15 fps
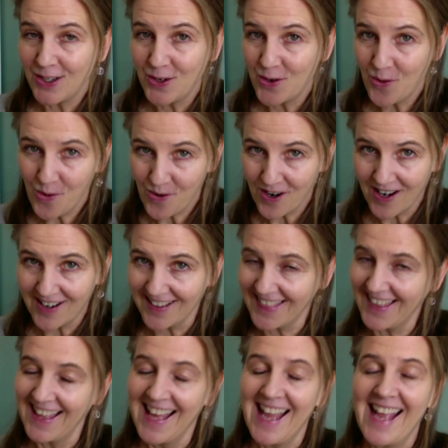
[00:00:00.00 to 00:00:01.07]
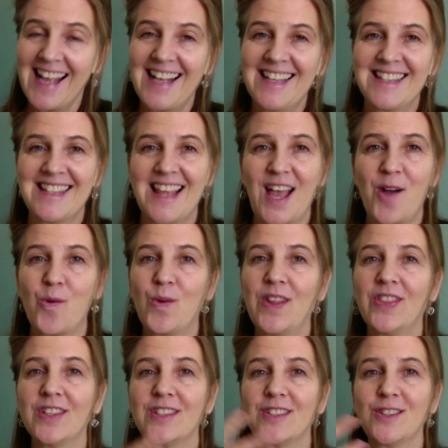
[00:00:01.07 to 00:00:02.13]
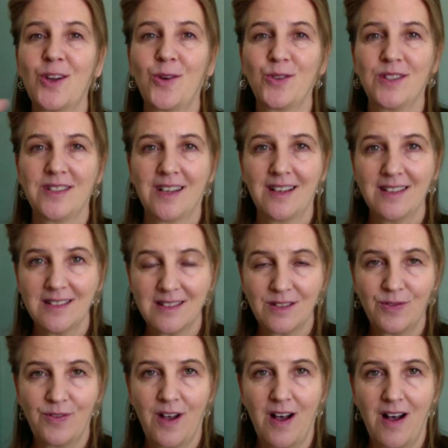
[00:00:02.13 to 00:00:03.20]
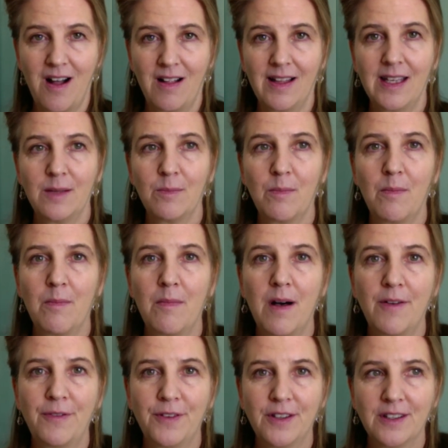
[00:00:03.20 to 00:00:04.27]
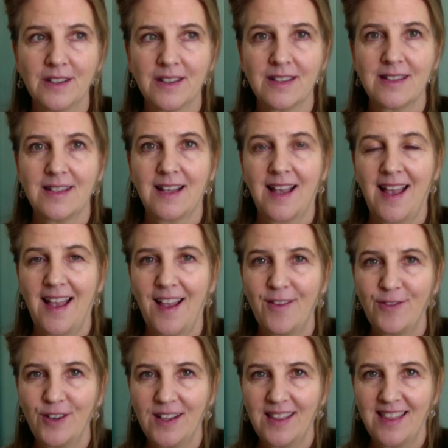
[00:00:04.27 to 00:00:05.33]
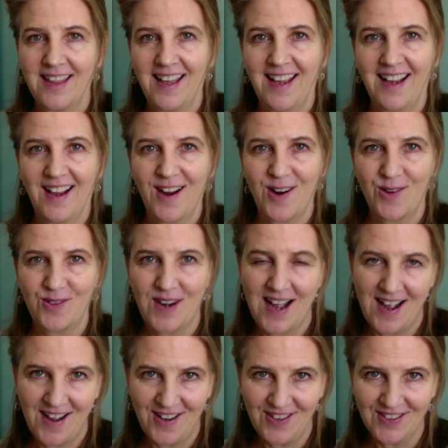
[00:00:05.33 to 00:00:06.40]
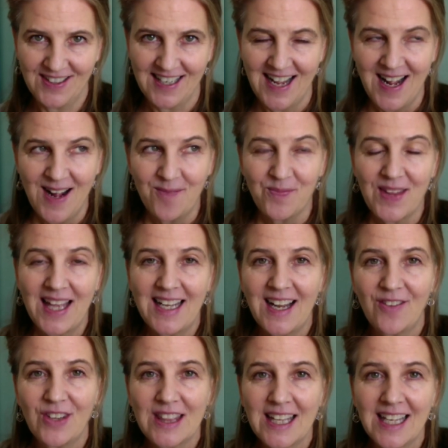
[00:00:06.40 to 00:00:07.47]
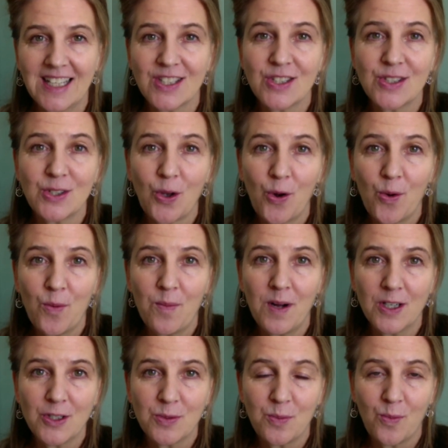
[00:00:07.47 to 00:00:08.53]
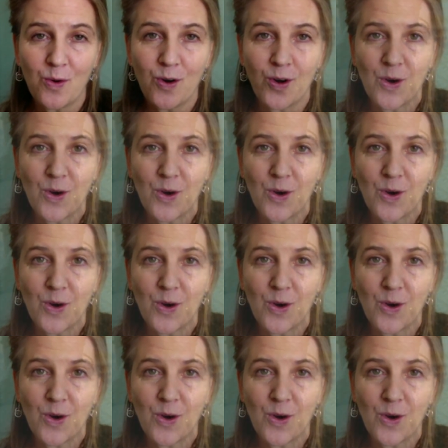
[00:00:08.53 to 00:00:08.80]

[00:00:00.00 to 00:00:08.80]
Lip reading: north is that when the snow does fall, it muffles everything around, and everything is so much more